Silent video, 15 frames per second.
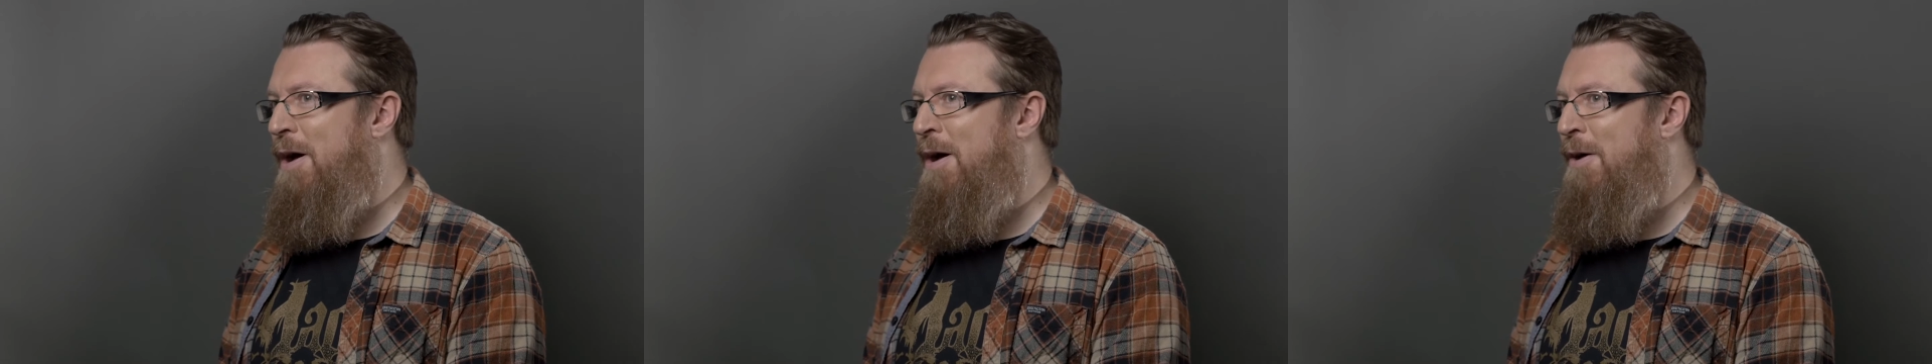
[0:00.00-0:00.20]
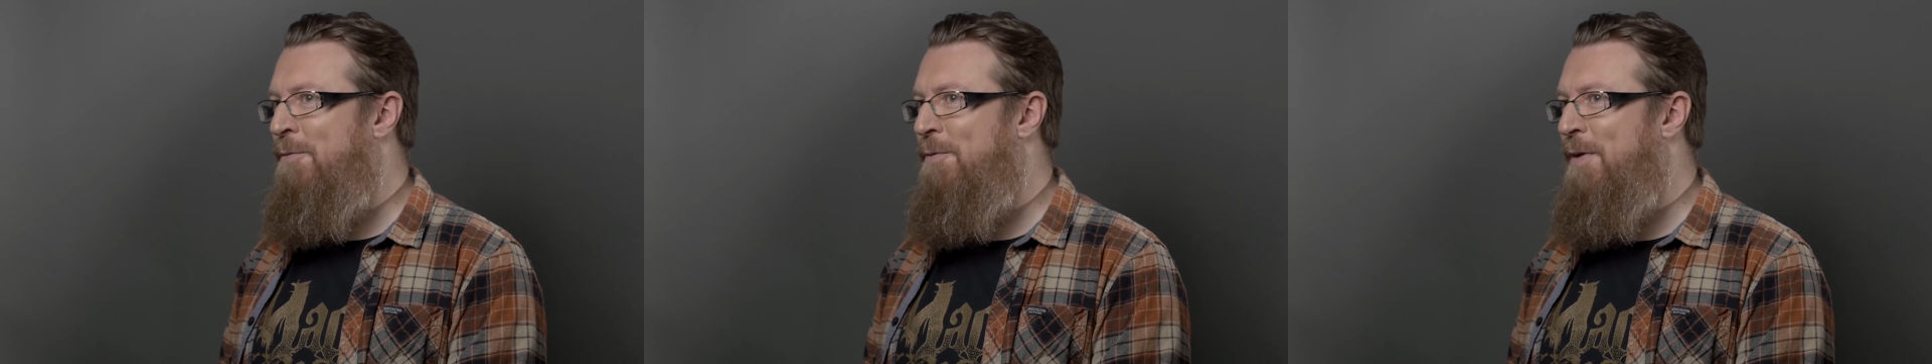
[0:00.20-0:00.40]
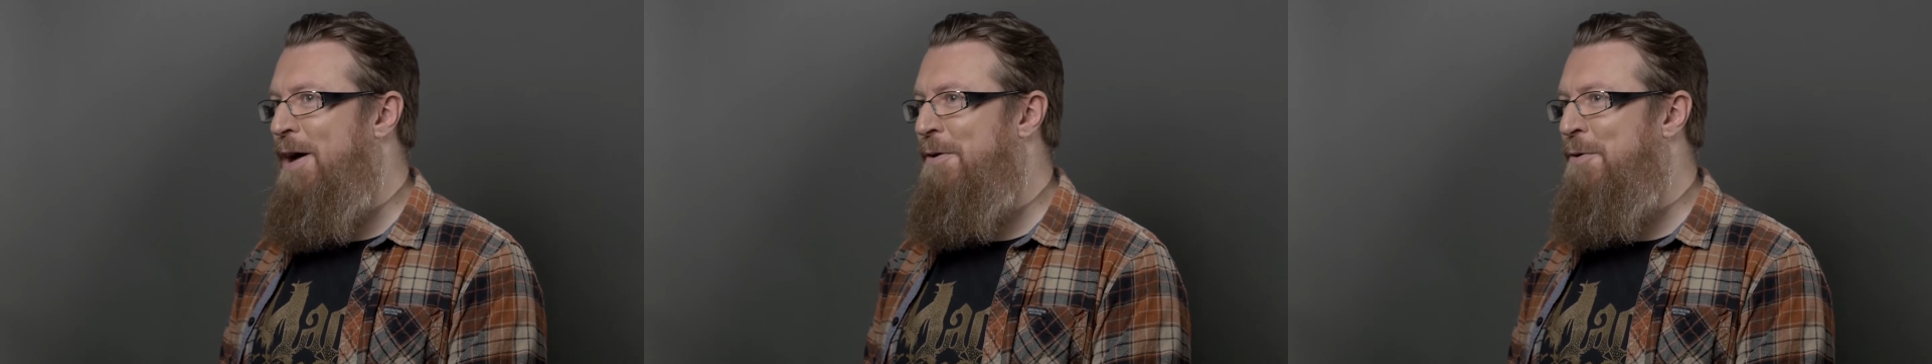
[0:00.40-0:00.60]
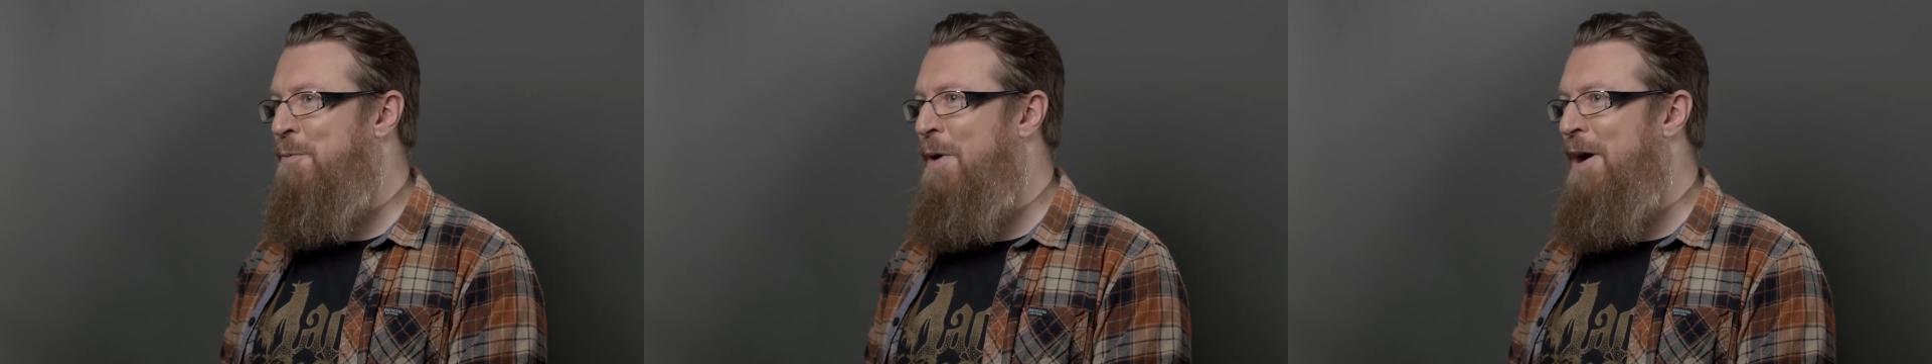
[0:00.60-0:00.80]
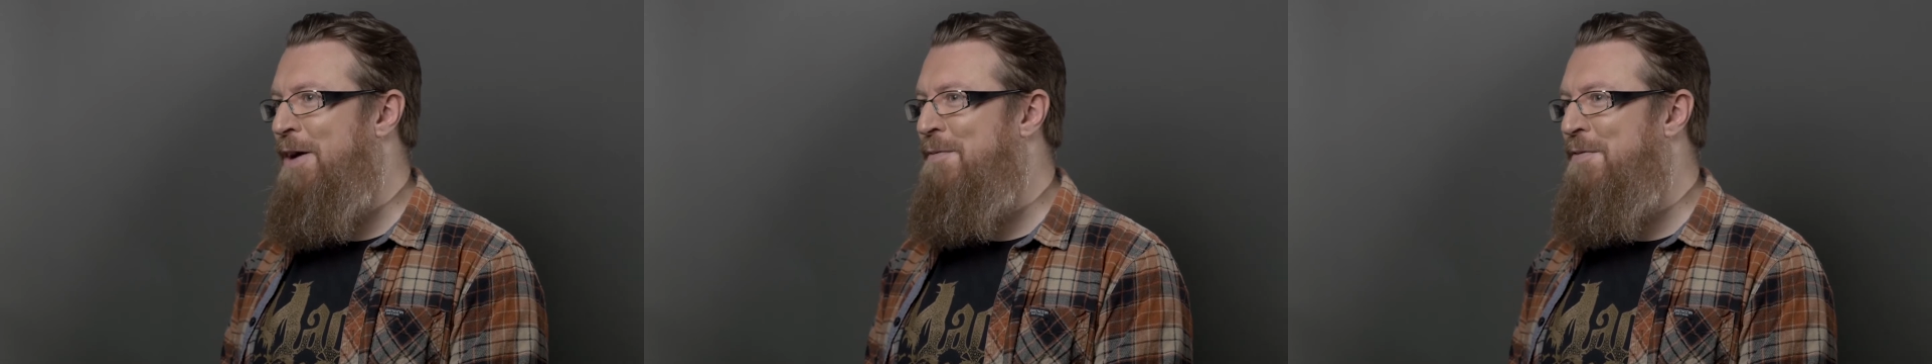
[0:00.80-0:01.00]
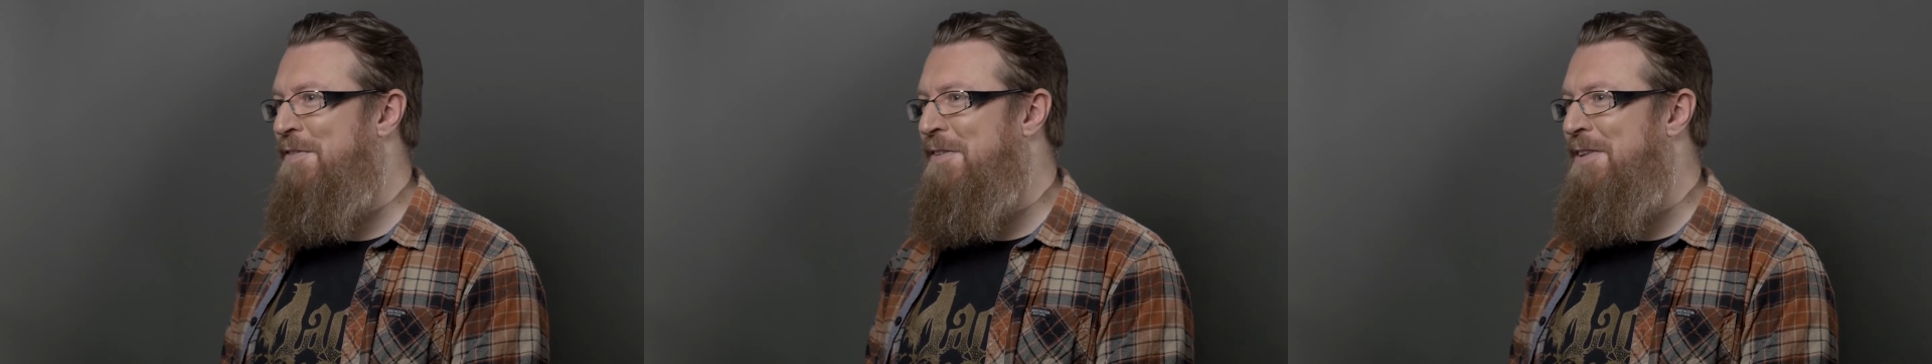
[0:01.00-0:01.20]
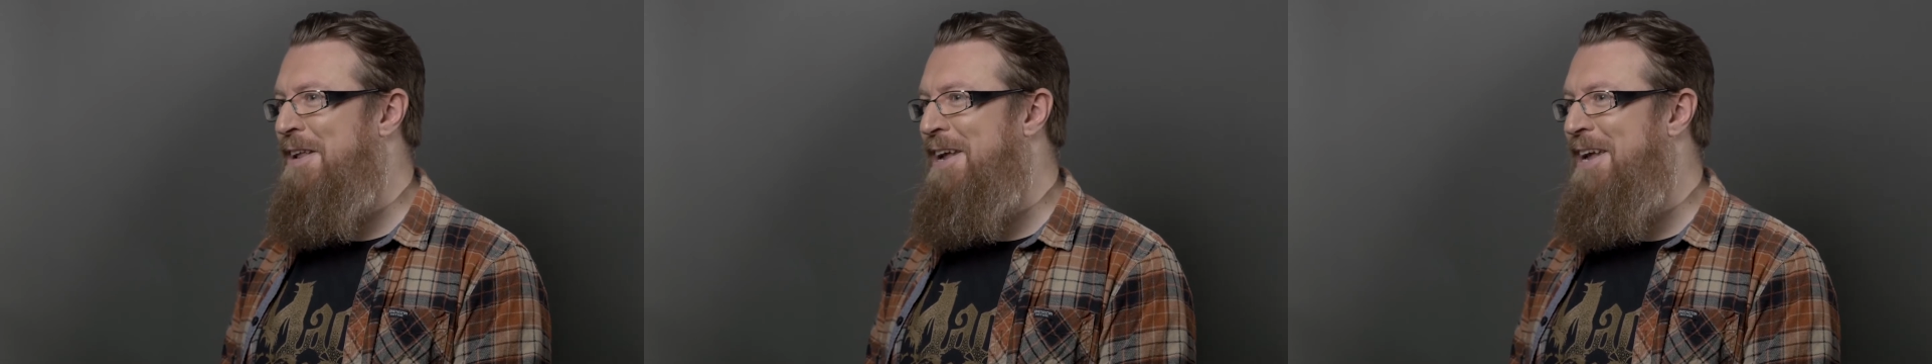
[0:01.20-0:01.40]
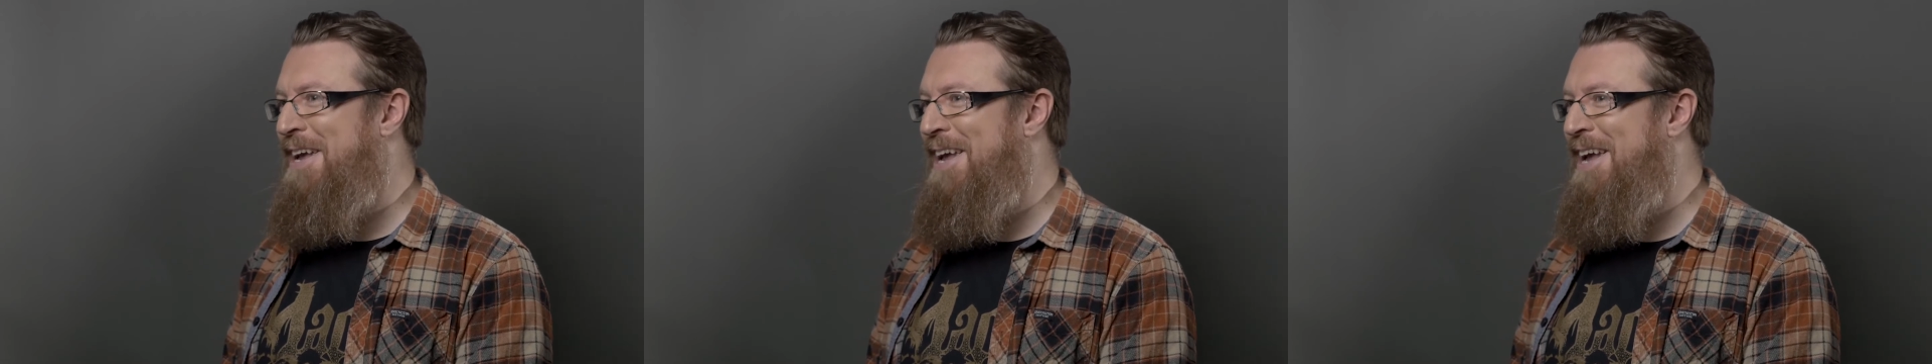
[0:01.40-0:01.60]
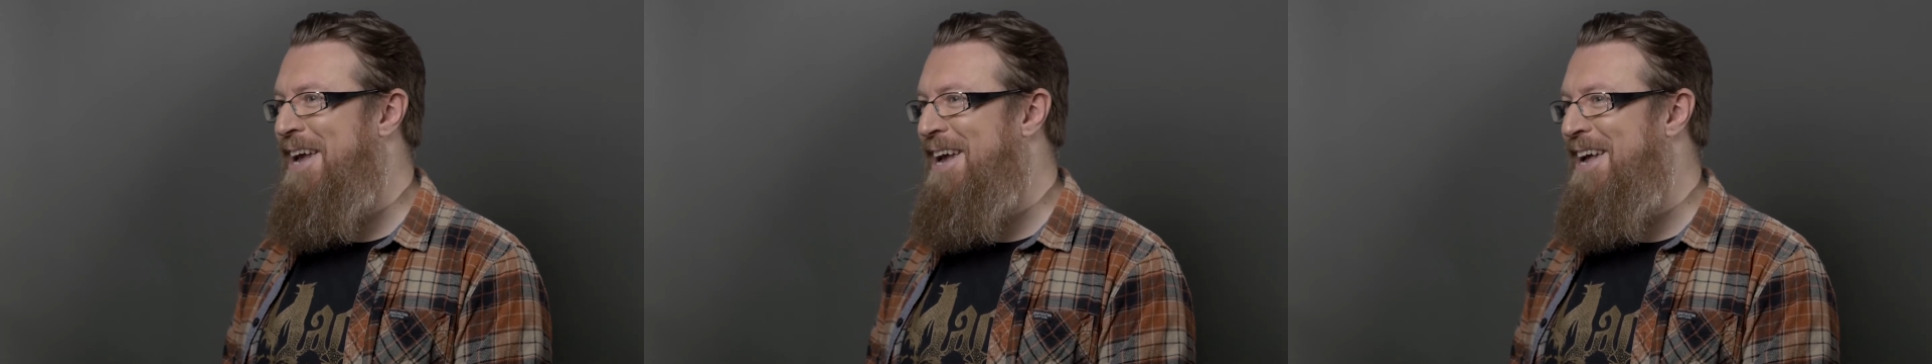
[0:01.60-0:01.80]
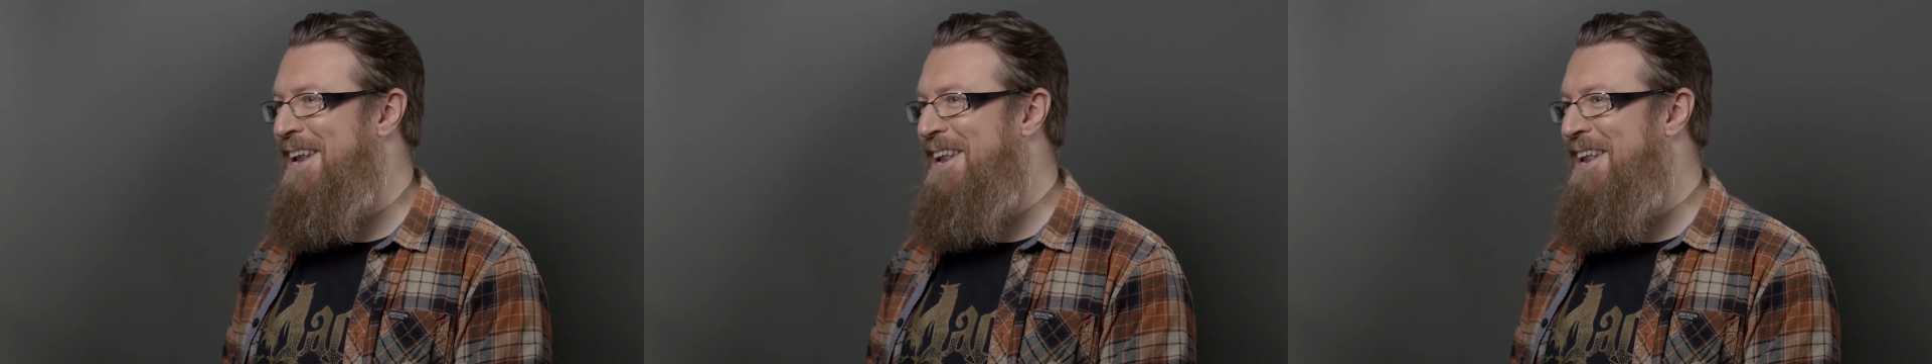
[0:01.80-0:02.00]
I found a way of sneaking
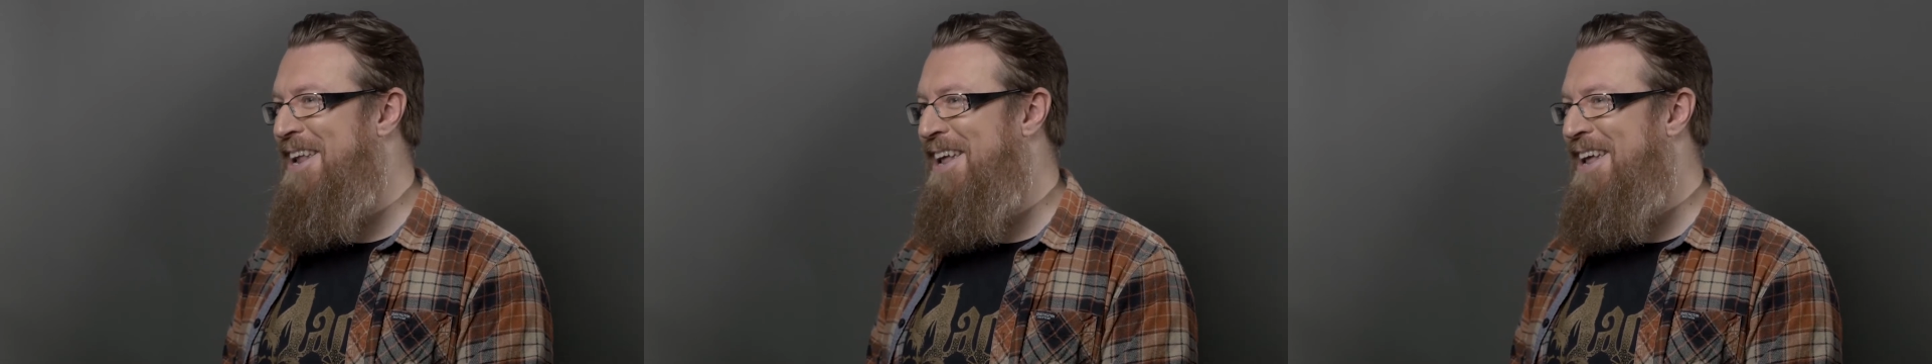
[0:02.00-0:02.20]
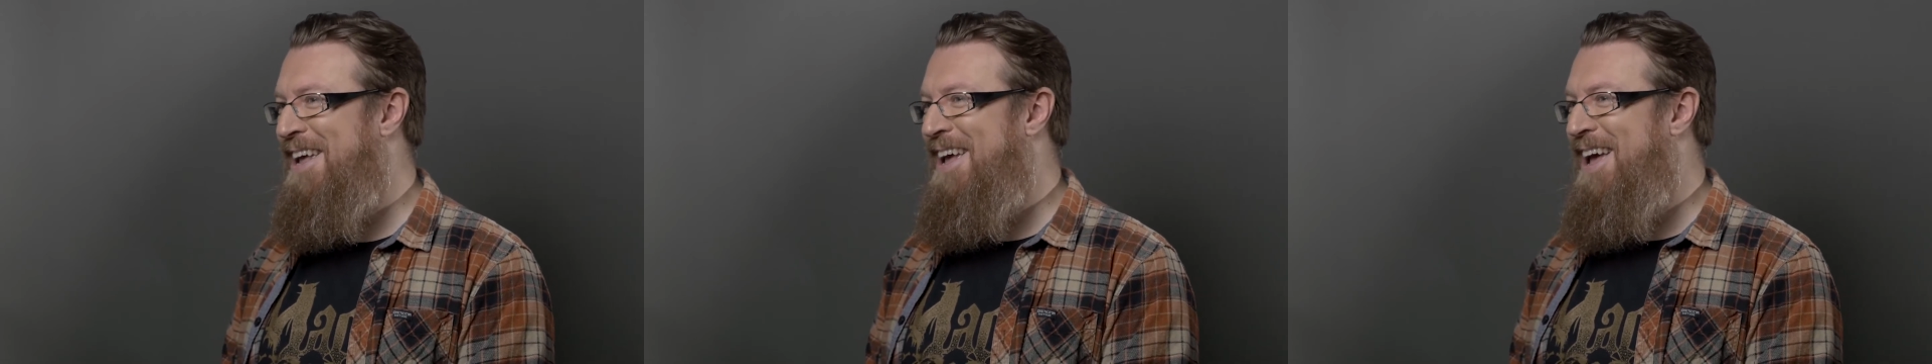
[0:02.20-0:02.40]
in